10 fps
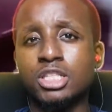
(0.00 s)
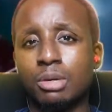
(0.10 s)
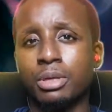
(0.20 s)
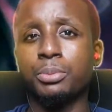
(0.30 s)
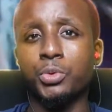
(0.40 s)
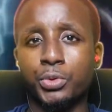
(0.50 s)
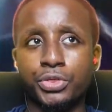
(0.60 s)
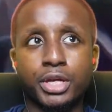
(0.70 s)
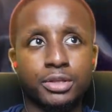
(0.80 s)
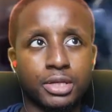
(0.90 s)
some people would
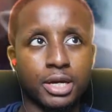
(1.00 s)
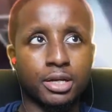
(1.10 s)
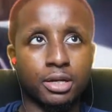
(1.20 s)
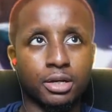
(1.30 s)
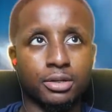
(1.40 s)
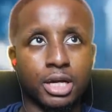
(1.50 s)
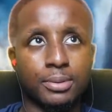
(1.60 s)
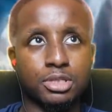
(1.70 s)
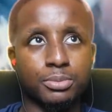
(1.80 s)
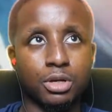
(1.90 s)
think that
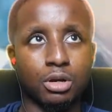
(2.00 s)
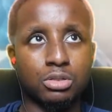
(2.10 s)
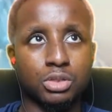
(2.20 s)
Captain America